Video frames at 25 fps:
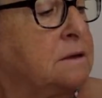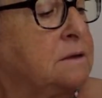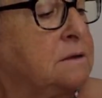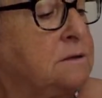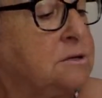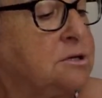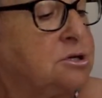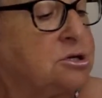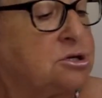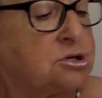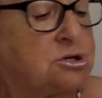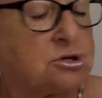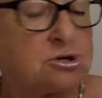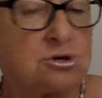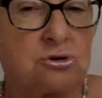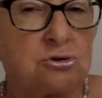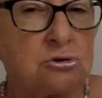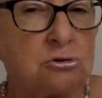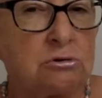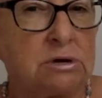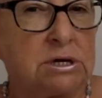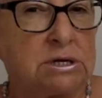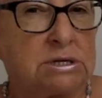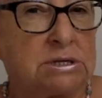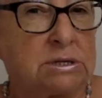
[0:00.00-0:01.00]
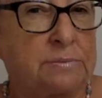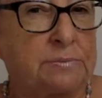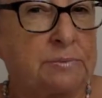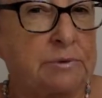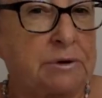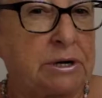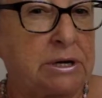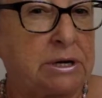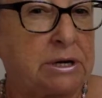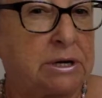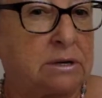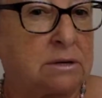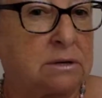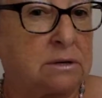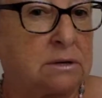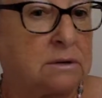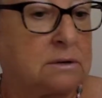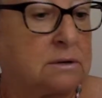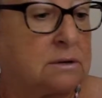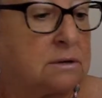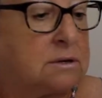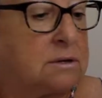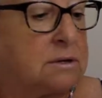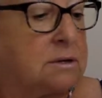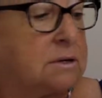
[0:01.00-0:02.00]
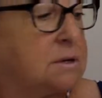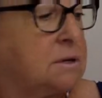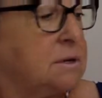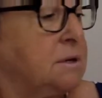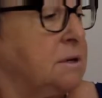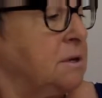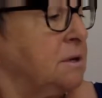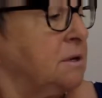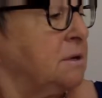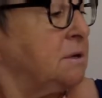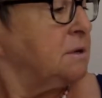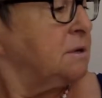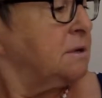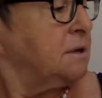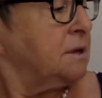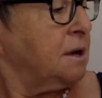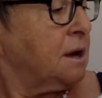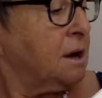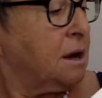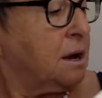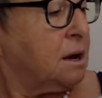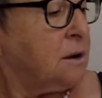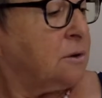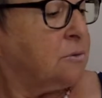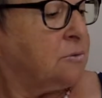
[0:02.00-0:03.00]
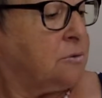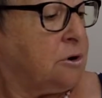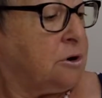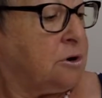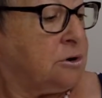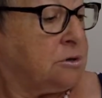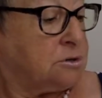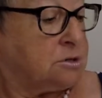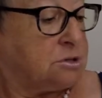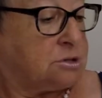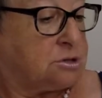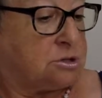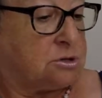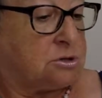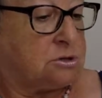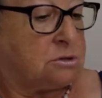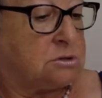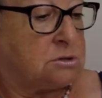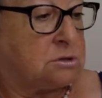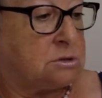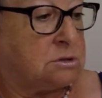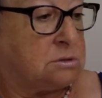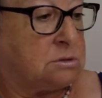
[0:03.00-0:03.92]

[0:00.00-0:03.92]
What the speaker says: The stories are brilliant. The artwork's good.